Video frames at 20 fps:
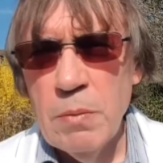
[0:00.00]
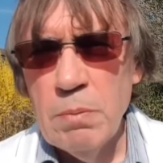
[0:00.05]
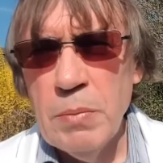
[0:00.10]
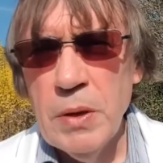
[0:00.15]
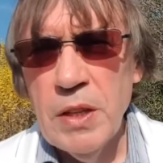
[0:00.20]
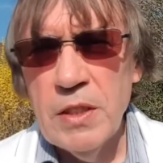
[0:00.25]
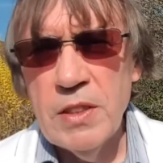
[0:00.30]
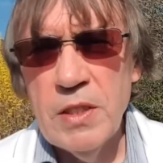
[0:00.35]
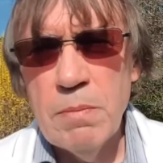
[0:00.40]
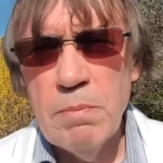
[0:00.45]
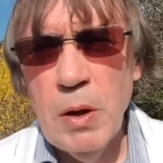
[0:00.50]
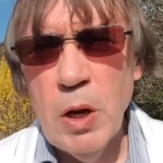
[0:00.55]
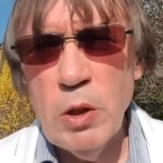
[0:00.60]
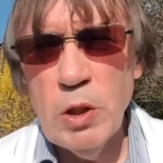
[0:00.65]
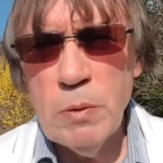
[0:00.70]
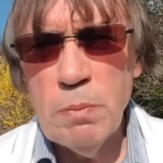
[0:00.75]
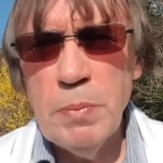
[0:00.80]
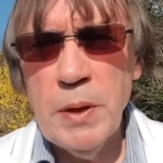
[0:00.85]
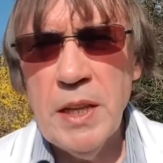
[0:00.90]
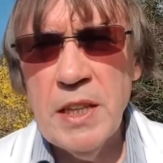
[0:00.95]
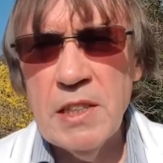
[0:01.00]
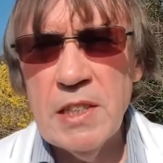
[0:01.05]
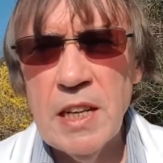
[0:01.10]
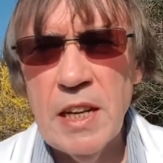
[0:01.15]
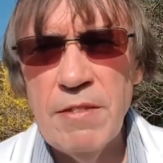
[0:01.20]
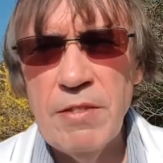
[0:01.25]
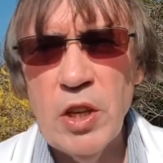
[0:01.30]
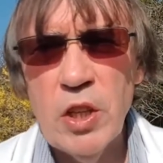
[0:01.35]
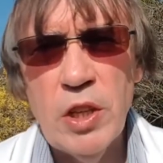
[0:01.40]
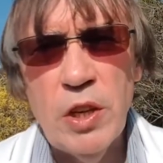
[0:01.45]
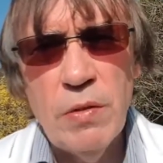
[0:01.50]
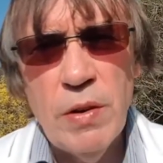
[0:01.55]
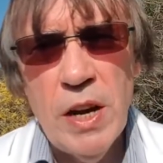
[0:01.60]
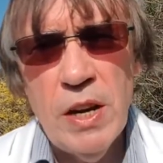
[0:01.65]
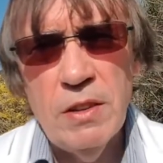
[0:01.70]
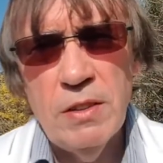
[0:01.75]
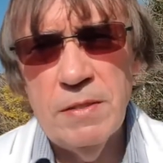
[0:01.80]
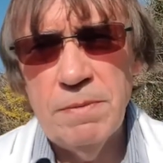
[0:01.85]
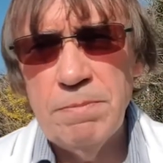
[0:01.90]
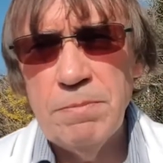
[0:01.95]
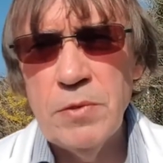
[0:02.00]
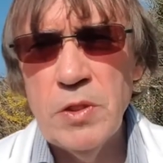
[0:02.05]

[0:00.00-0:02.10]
but most bees live on their own.